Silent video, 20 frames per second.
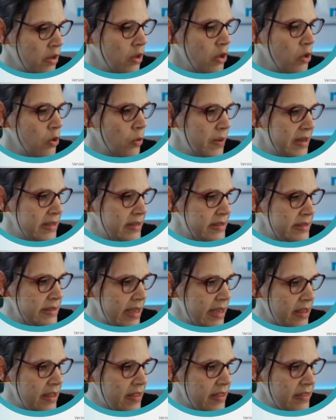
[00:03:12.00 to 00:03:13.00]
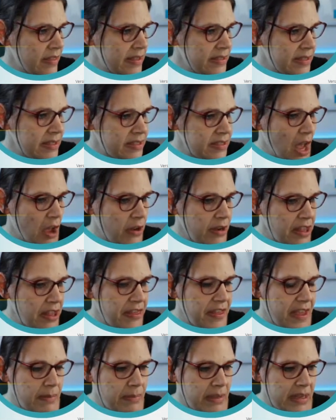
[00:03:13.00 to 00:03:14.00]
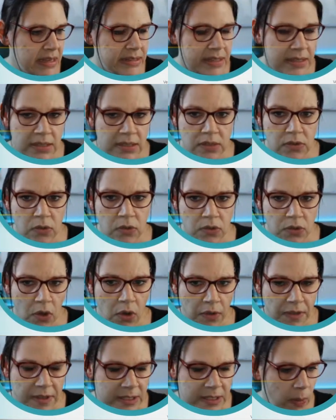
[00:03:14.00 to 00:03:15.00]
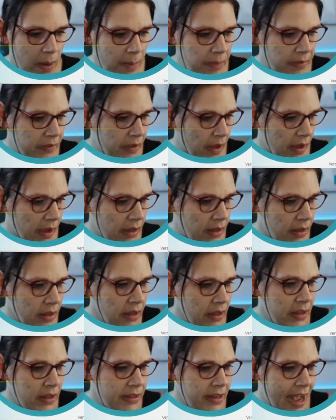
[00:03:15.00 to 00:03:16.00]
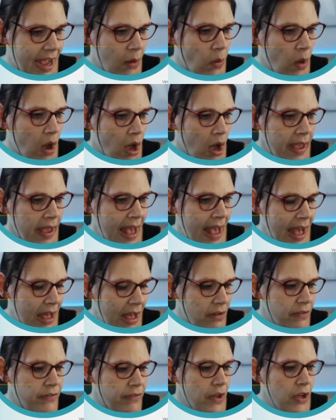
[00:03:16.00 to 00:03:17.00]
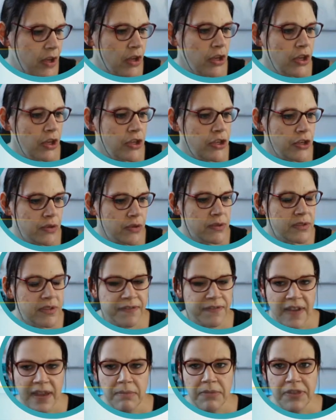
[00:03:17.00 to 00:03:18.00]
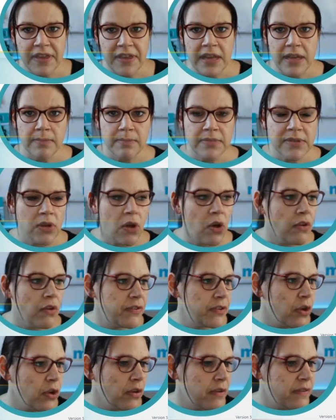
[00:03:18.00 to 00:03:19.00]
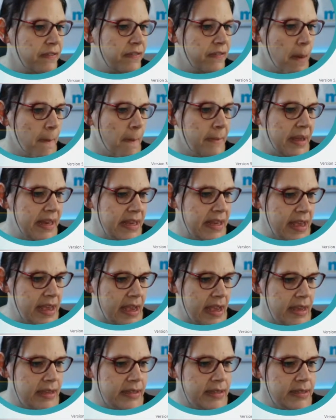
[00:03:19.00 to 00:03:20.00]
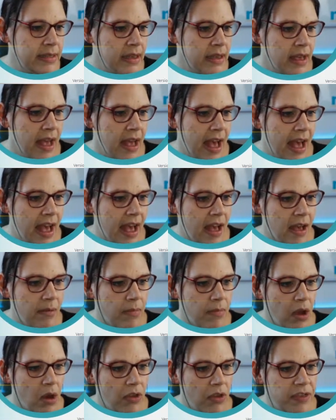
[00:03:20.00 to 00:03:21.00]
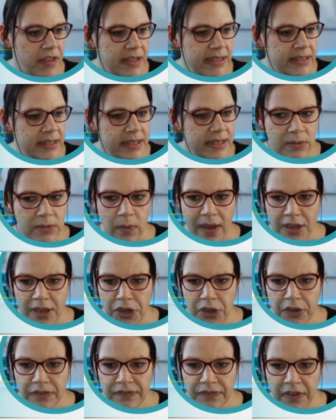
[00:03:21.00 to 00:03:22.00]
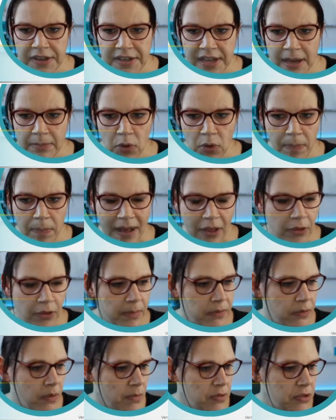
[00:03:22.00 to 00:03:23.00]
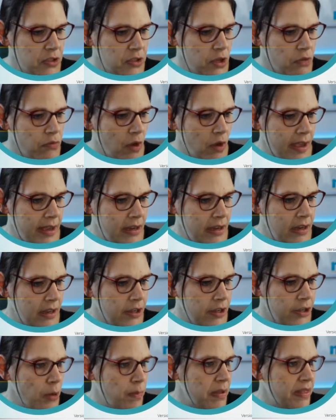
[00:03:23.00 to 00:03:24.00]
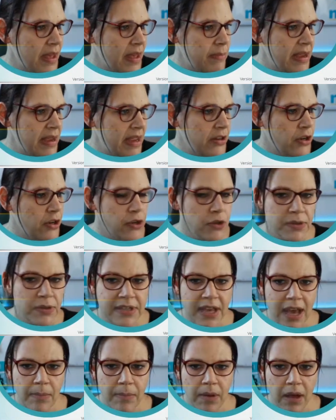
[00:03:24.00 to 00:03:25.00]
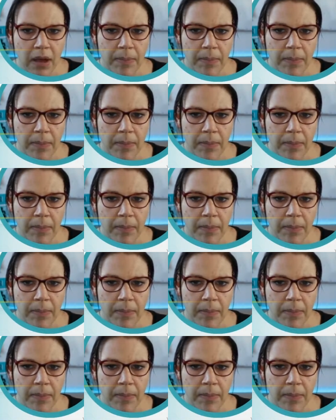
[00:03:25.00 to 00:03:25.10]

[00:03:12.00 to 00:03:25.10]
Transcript: we can see that this is the only theme that is installed on this website. Now I have used Fame Themes off and on for many years. This is where you can find out more about them. So I'm just going to right click and open them in a new tab up